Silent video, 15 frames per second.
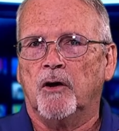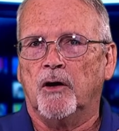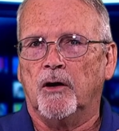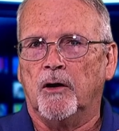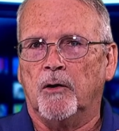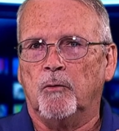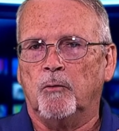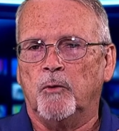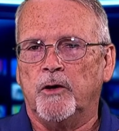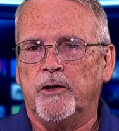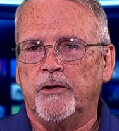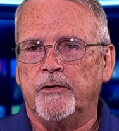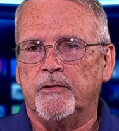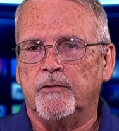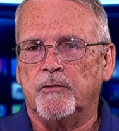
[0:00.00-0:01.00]

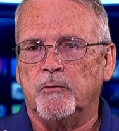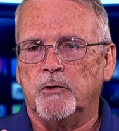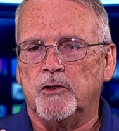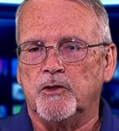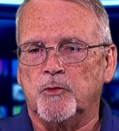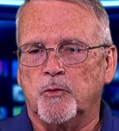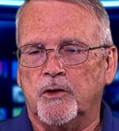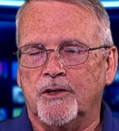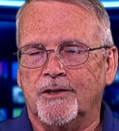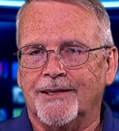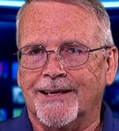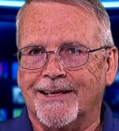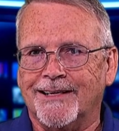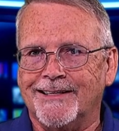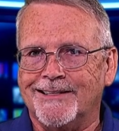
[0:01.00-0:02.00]
when Twitter
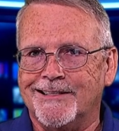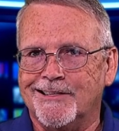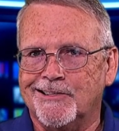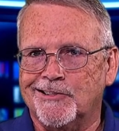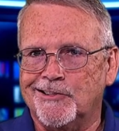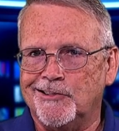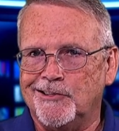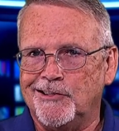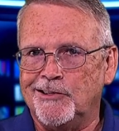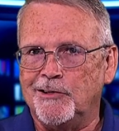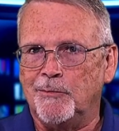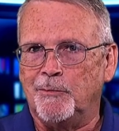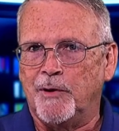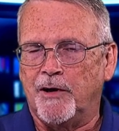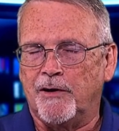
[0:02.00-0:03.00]
kind of
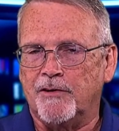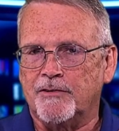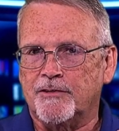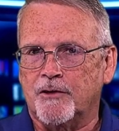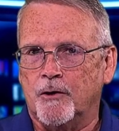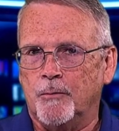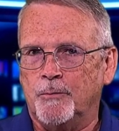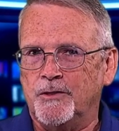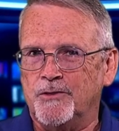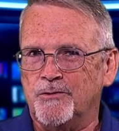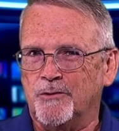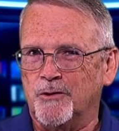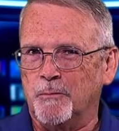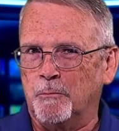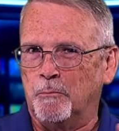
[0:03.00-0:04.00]
discontinued Periscope, it
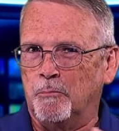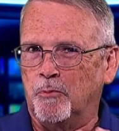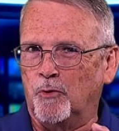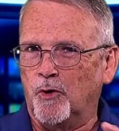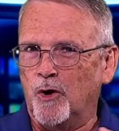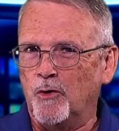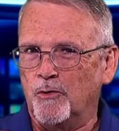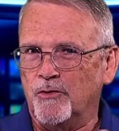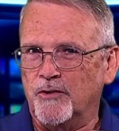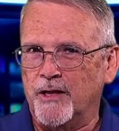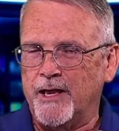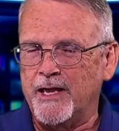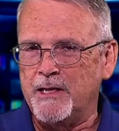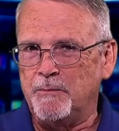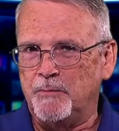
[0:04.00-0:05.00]
sort of broke
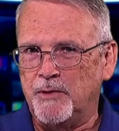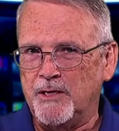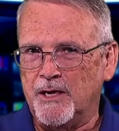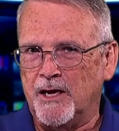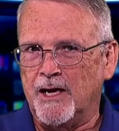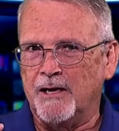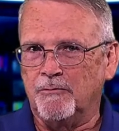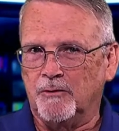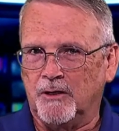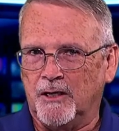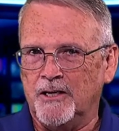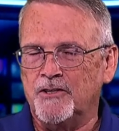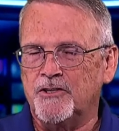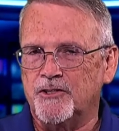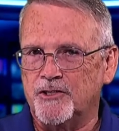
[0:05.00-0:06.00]
the API
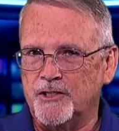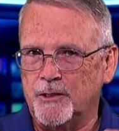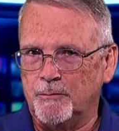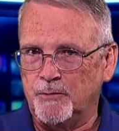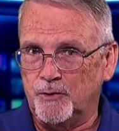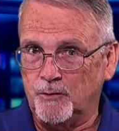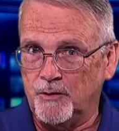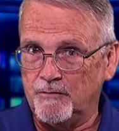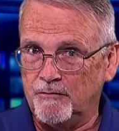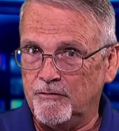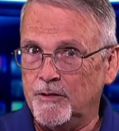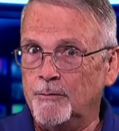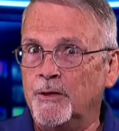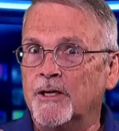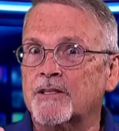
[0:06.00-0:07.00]
relationship between
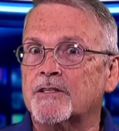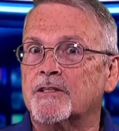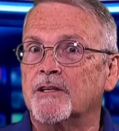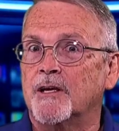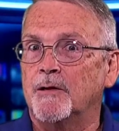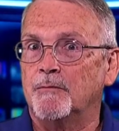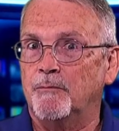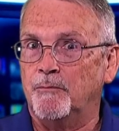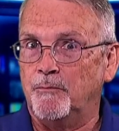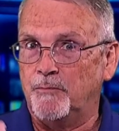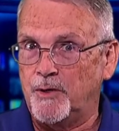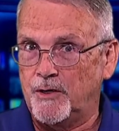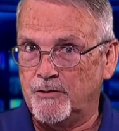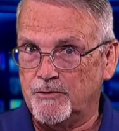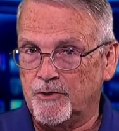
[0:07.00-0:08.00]
vMix and
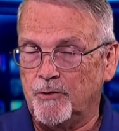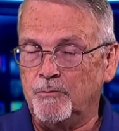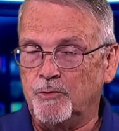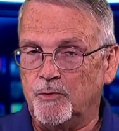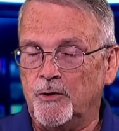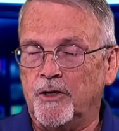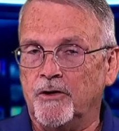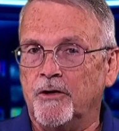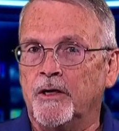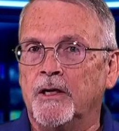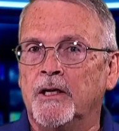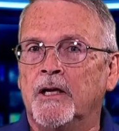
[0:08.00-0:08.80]
Periscope Twitter.